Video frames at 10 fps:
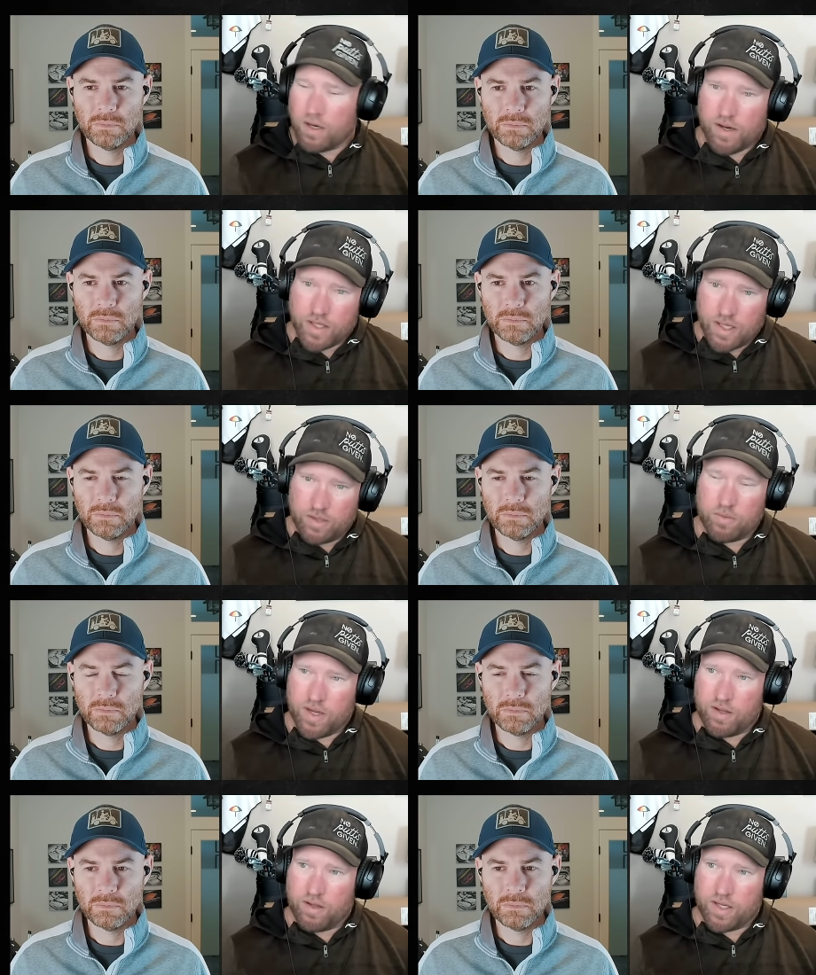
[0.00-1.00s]
Speaker 1: going to tell
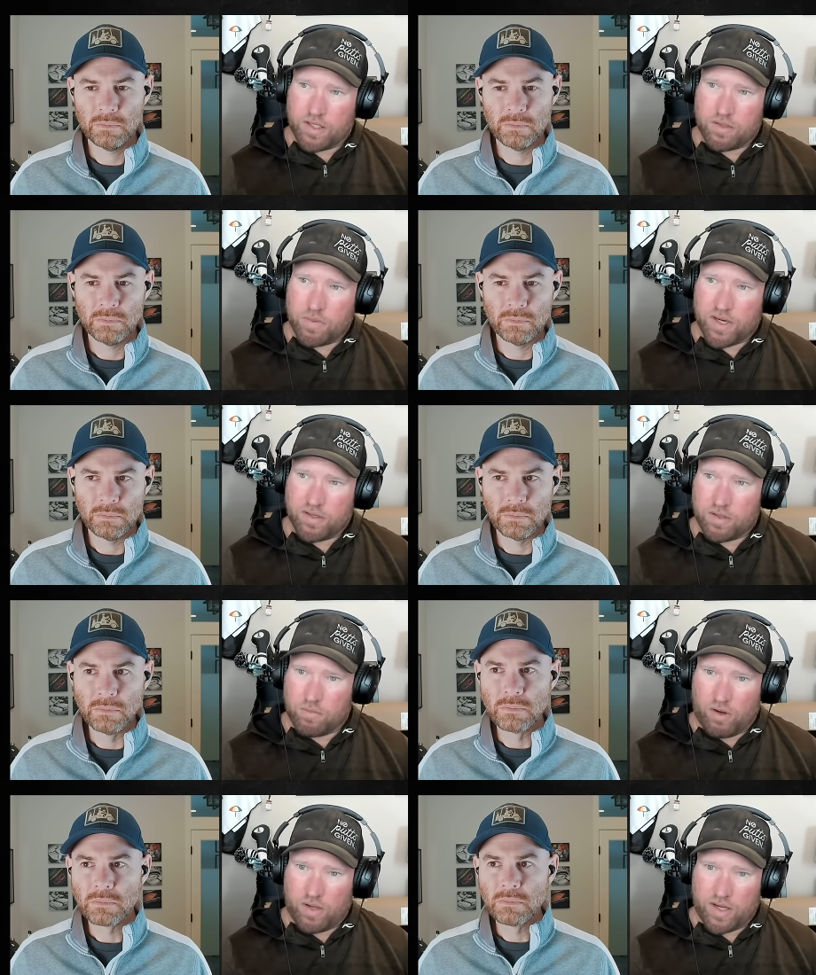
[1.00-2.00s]
me that just because the
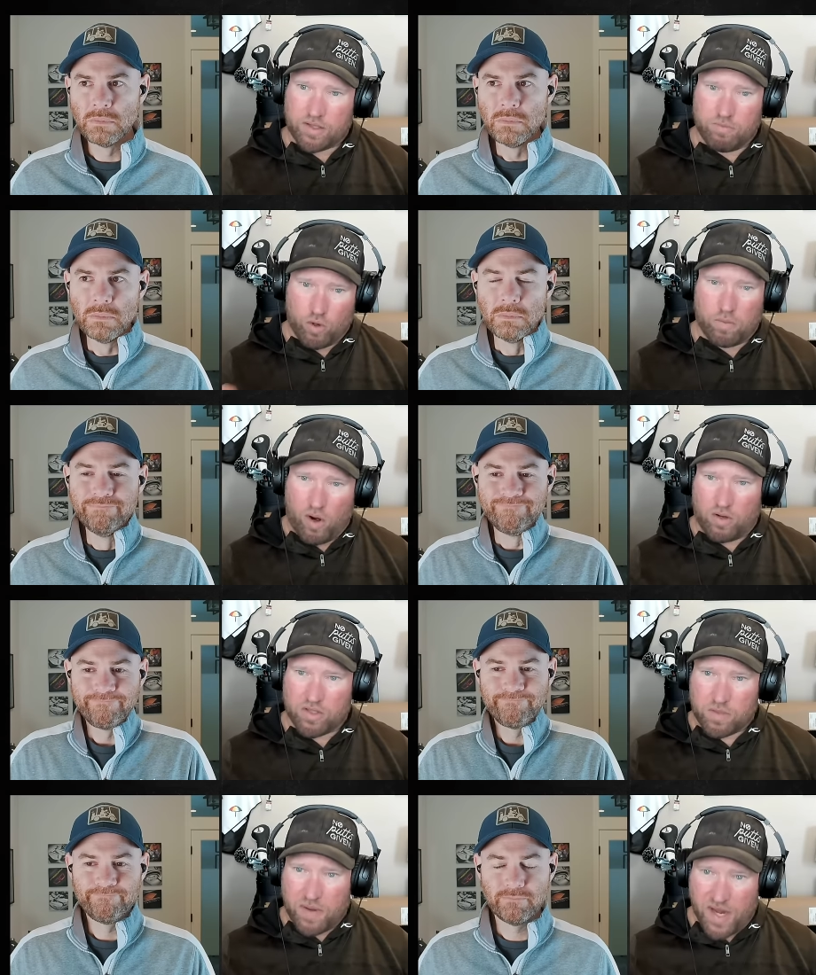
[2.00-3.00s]
ball has more
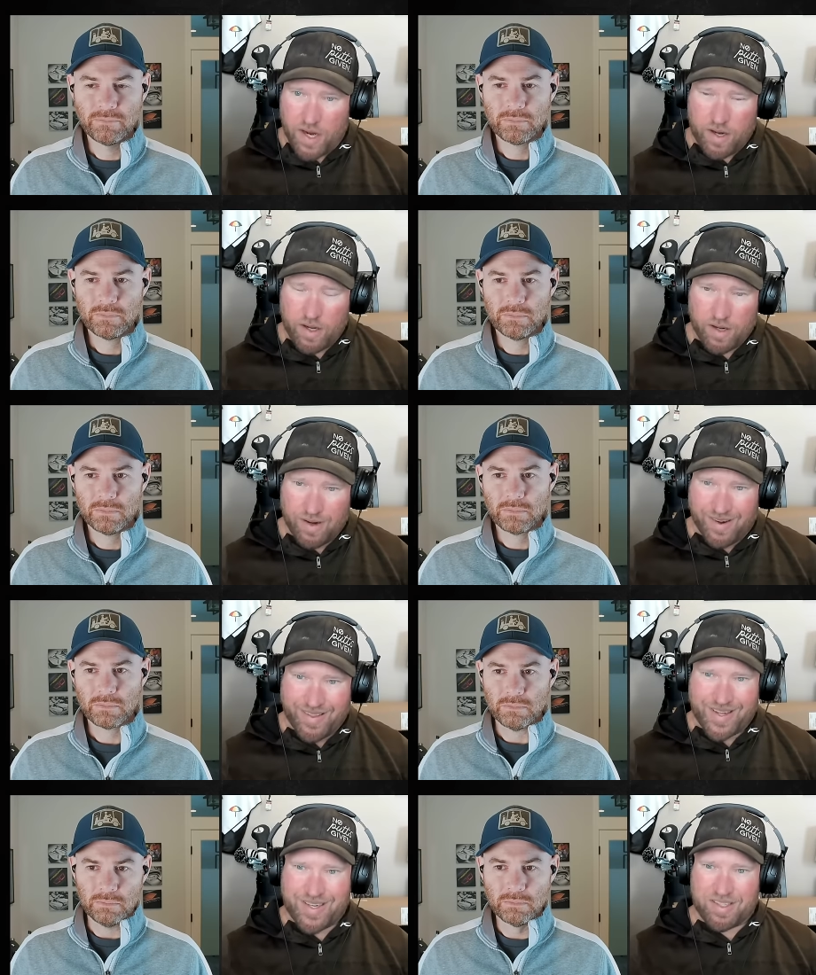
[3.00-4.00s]
ball speed,
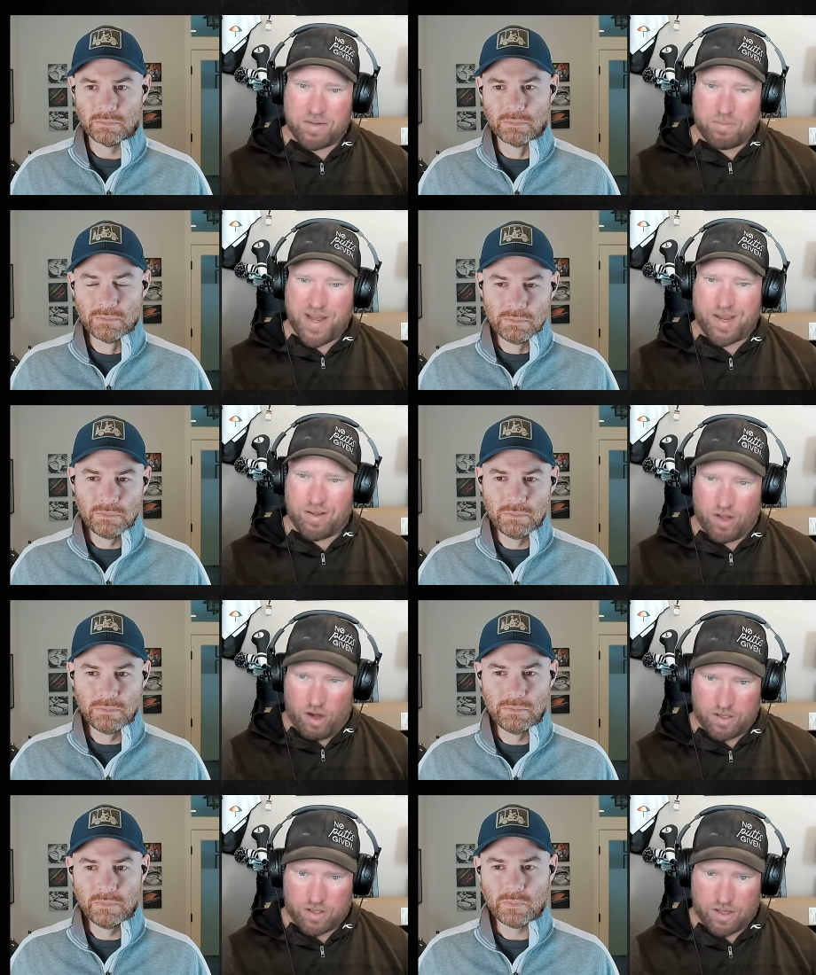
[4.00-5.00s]
that doesn't make it
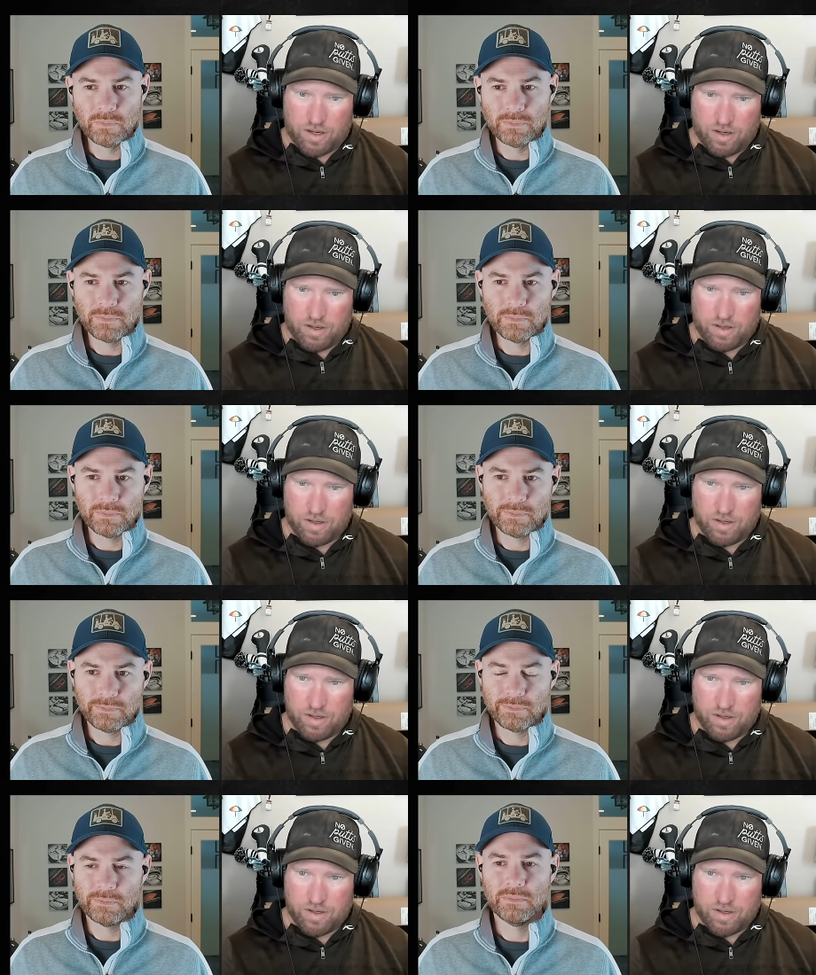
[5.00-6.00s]
longer.
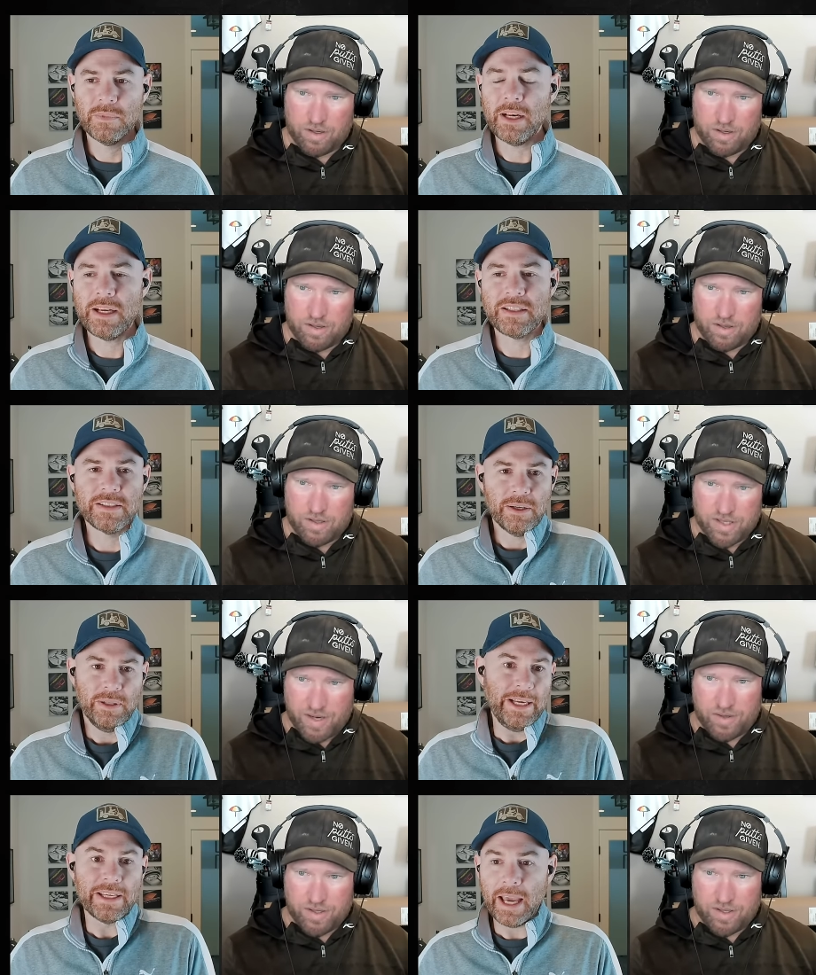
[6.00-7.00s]
Speaker 2: Not necessarily.
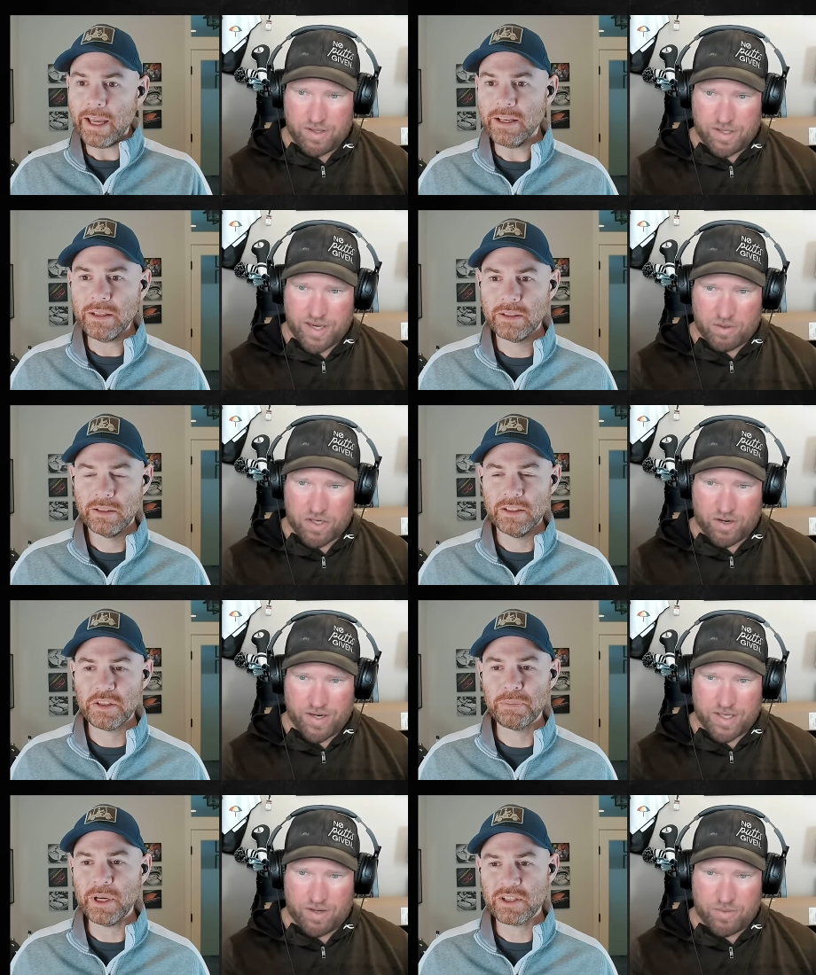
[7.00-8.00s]
Right? It can,
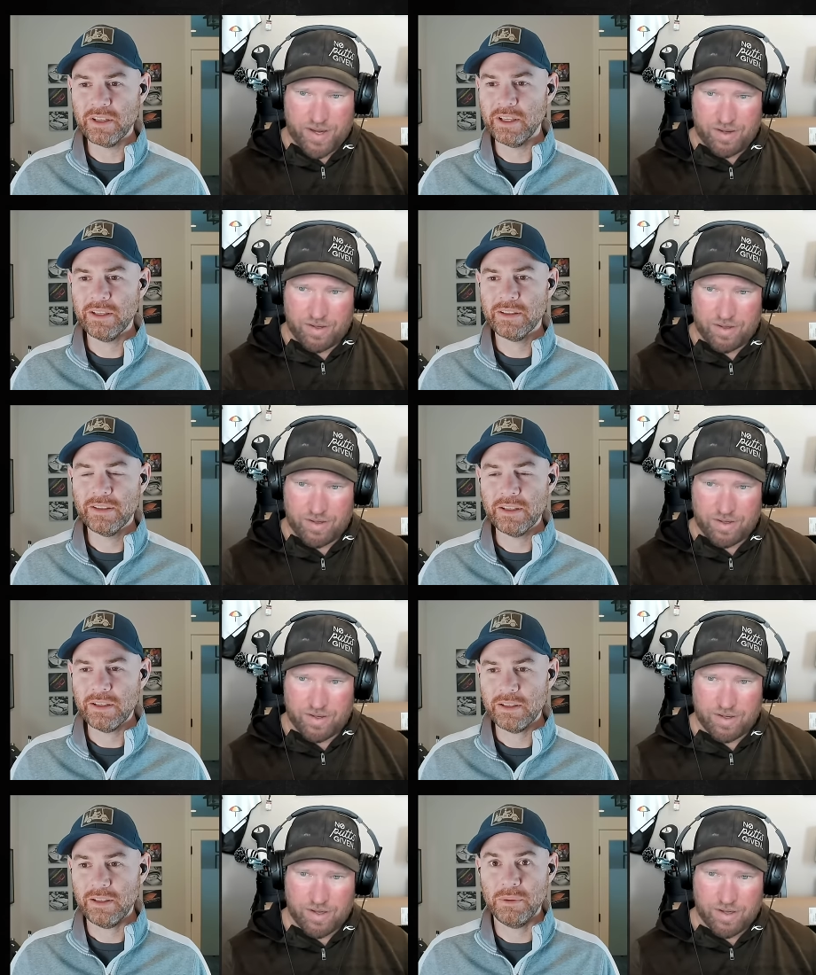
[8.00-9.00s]
especially
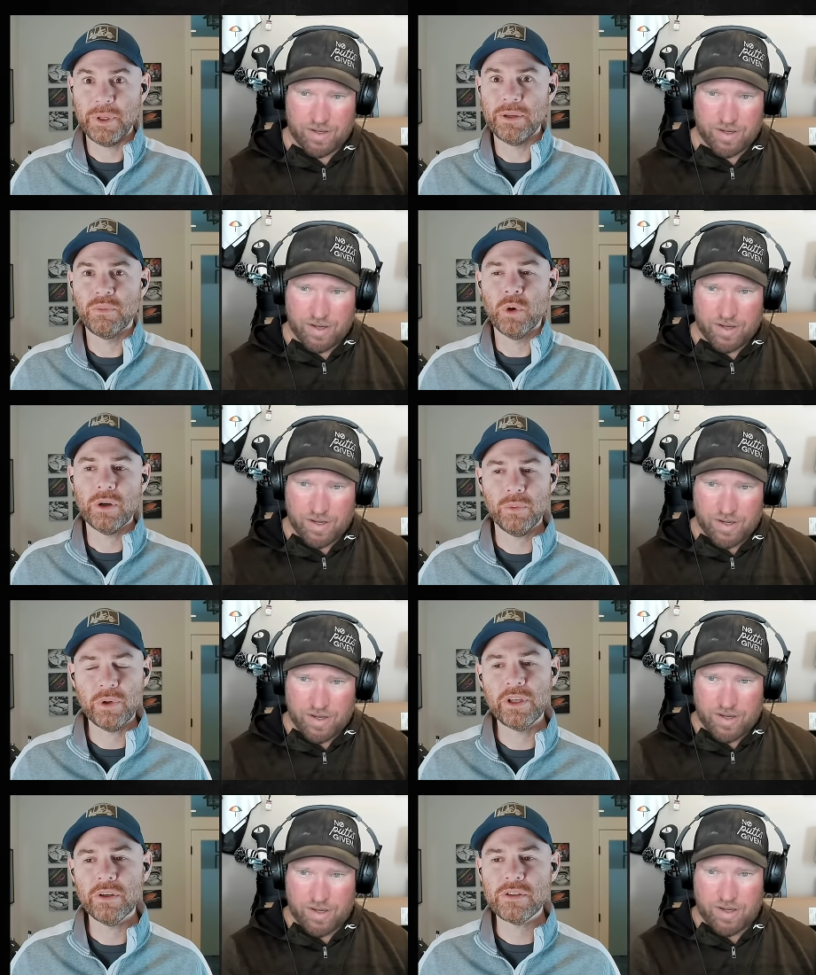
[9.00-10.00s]
I mean, we're
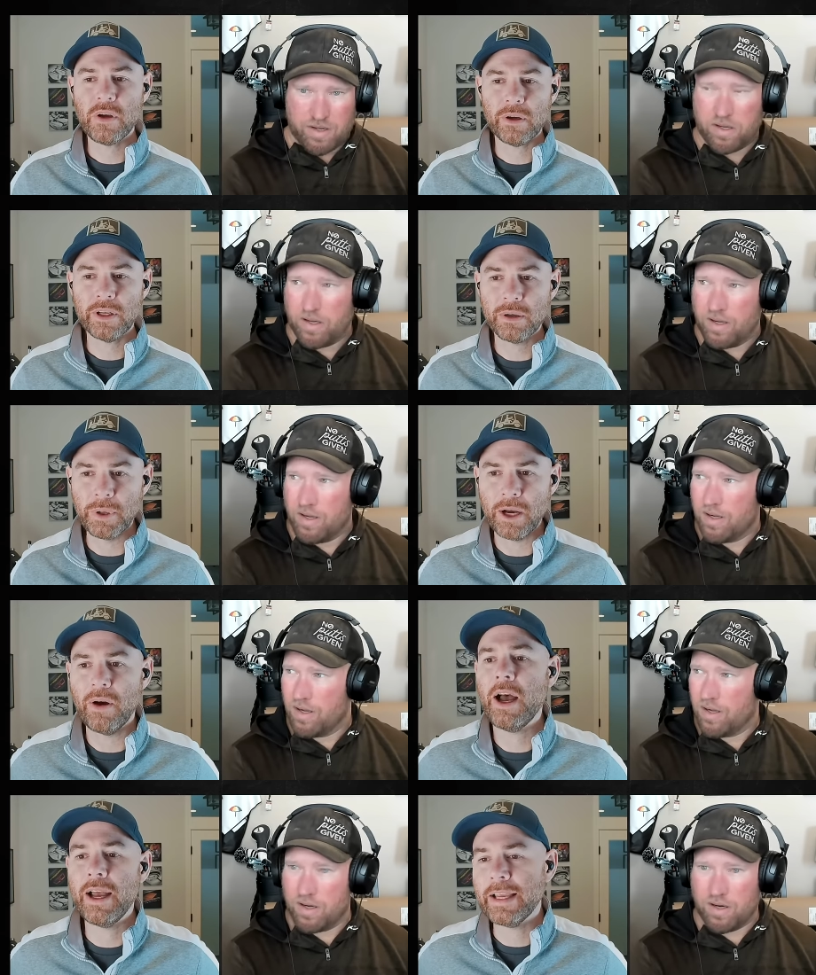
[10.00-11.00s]
when you're talking about
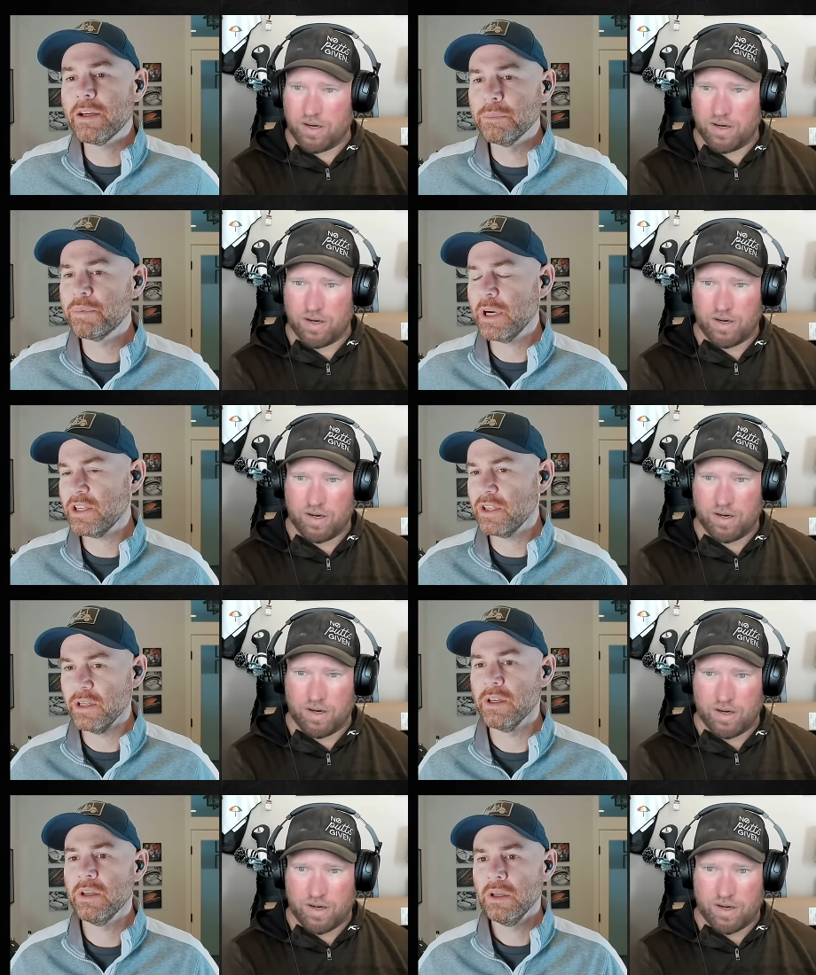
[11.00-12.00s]
high compression